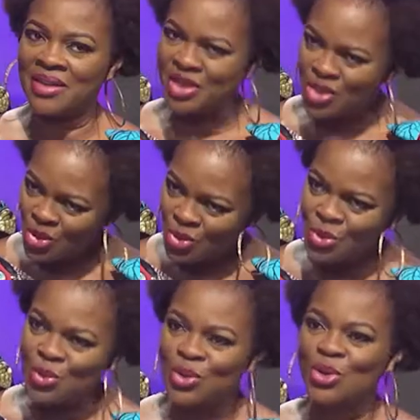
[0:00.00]
having
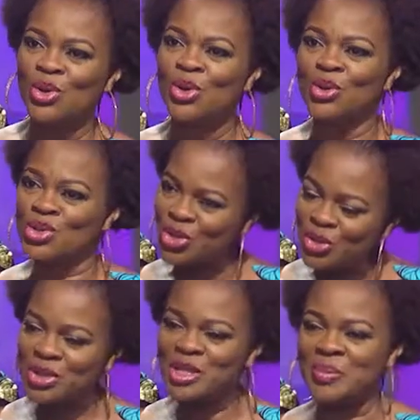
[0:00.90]
you on
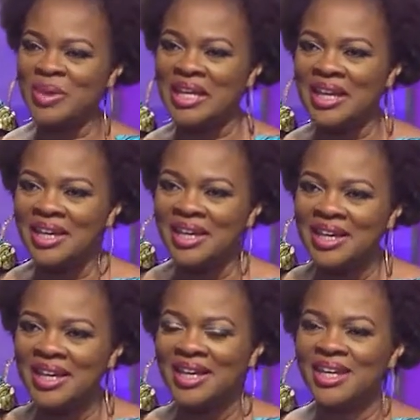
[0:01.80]
Seriously Speaking.
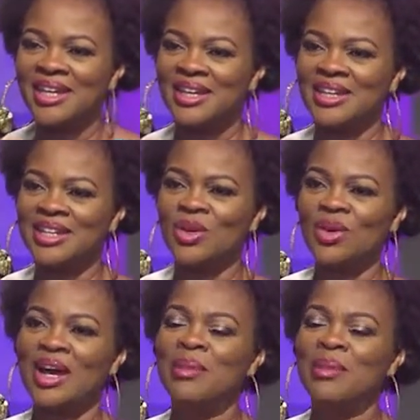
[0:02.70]
You know,